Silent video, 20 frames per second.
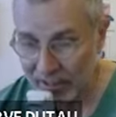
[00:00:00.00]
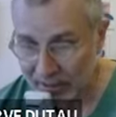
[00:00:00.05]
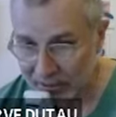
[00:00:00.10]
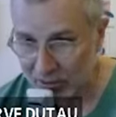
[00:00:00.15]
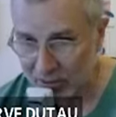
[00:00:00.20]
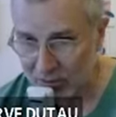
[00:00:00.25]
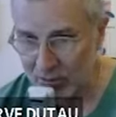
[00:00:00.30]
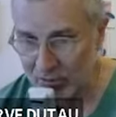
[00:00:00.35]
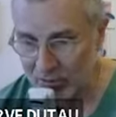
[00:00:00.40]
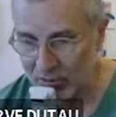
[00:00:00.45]
and
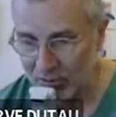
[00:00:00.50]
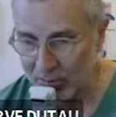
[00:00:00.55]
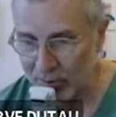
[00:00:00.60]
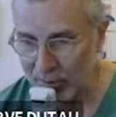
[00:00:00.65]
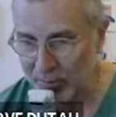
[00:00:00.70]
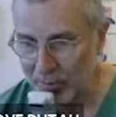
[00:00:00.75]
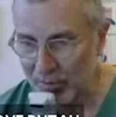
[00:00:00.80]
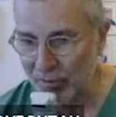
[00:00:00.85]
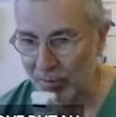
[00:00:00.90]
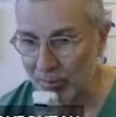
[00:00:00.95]
the
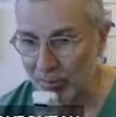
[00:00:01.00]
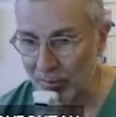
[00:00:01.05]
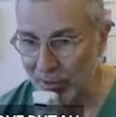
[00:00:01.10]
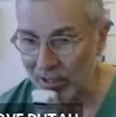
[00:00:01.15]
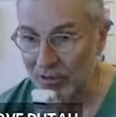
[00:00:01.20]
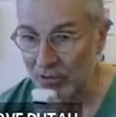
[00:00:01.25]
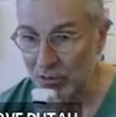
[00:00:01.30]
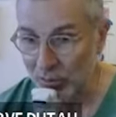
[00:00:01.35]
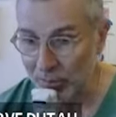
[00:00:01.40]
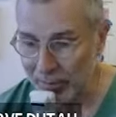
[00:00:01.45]
paper from
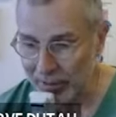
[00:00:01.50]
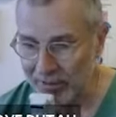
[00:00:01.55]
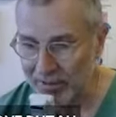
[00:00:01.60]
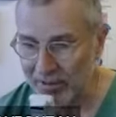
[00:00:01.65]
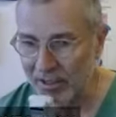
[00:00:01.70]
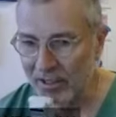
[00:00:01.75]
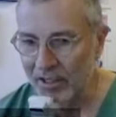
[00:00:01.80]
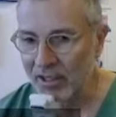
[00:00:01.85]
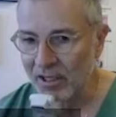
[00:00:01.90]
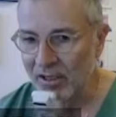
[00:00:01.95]
Mark
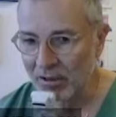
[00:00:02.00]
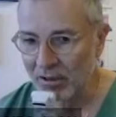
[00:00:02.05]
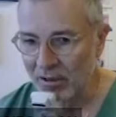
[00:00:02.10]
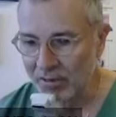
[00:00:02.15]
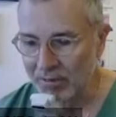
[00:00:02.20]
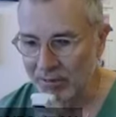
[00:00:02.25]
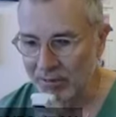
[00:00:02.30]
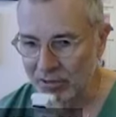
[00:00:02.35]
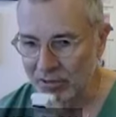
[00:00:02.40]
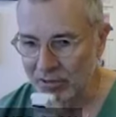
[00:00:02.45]
Nopen
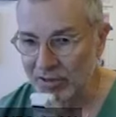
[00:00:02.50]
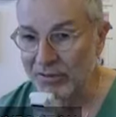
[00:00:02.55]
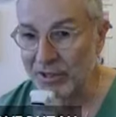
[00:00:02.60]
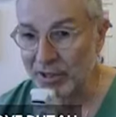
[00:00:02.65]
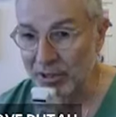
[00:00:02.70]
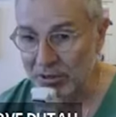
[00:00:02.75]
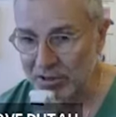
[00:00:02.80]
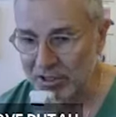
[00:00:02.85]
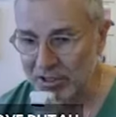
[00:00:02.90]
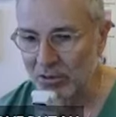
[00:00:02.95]
of
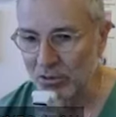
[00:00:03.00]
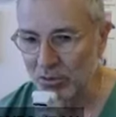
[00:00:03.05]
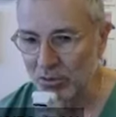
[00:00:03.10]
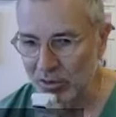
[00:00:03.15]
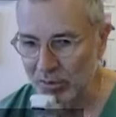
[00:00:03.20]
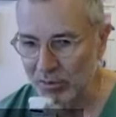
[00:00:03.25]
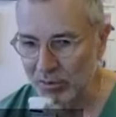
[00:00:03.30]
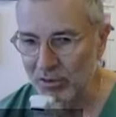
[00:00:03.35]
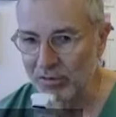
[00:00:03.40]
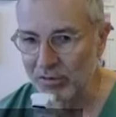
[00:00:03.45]
difficulty to
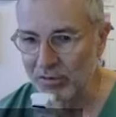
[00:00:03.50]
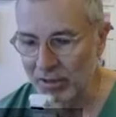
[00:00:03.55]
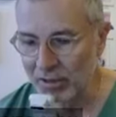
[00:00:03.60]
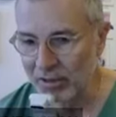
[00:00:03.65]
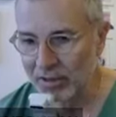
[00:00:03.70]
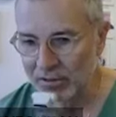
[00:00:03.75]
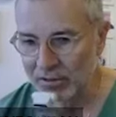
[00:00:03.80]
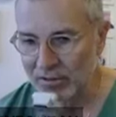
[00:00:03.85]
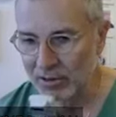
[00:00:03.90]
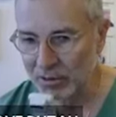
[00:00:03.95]
remove
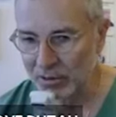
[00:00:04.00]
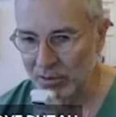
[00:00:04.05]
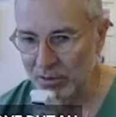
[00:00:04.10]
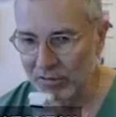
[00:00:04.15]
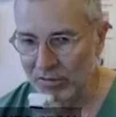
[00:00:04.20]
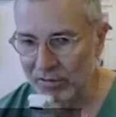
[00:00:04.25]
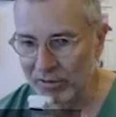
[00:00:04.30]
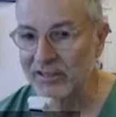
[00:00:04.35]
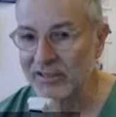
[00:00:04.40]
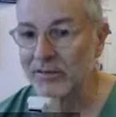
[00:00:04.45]
the
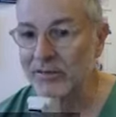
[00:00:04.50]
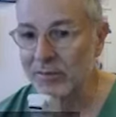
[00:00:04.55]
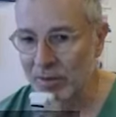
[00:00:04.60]
ultraflex.